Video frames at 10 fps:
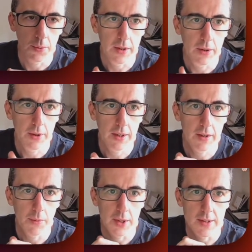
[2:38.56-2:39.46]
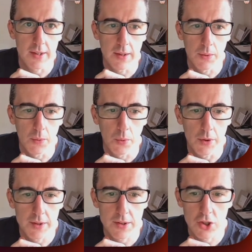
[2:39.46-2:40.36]
go here and we can see
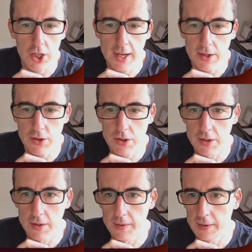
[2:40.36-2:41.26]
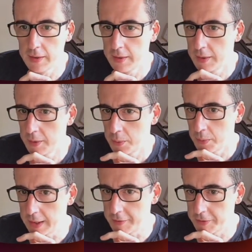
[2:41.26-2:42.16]
what's changed. We
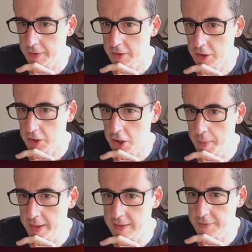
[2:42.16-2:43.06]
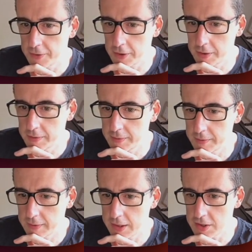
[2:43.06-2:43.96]
have comments for
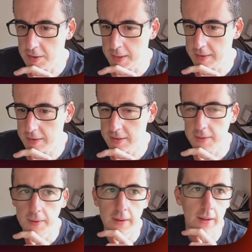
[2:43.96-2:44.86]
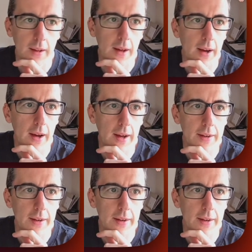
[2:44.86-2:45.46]
each of the methods, and